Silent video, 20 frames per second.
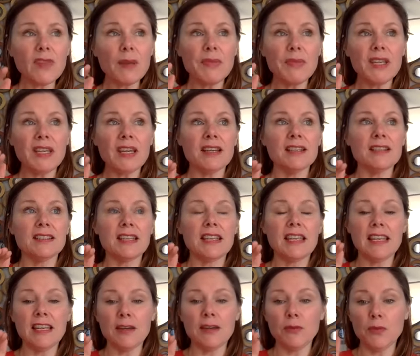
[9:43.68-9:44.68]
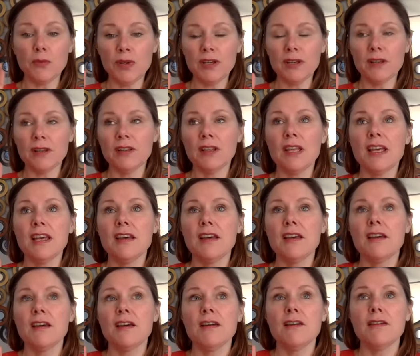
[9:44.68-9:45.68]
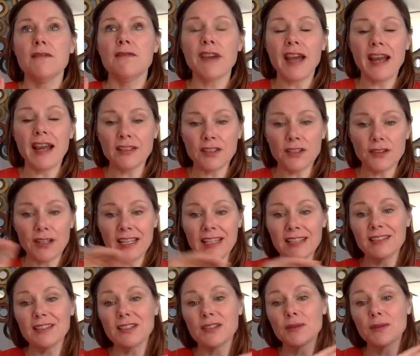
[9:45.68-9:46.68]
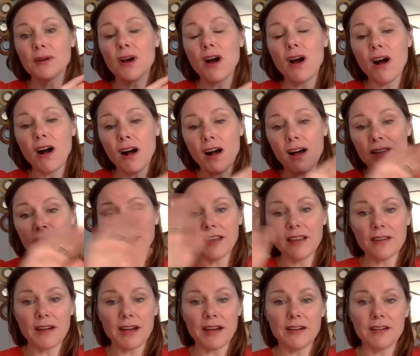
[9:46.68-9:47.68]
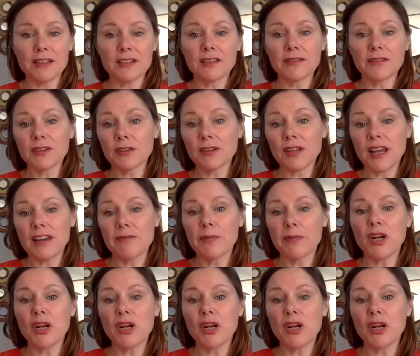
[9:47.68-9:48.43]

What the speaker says: because it will factor into all the other areas of your life,